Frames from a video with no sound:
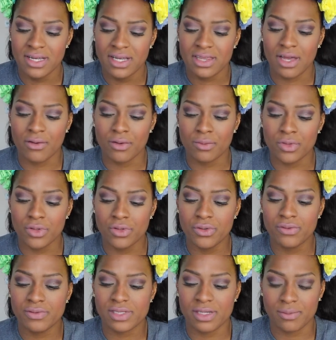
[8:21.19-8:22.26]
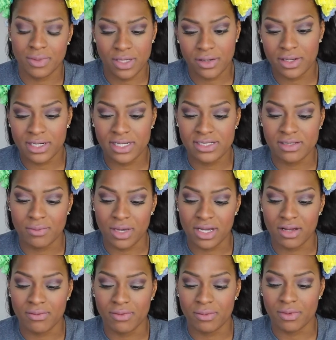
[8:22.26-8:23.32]
that removes impurities and
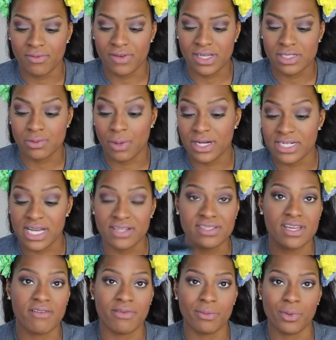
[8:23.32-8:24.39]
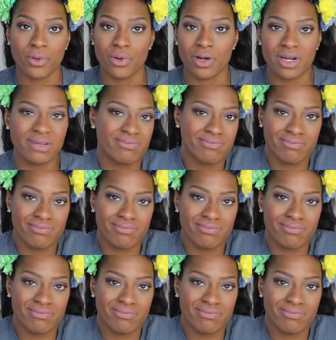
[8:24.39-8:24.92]
makeup from the face right down to every pore.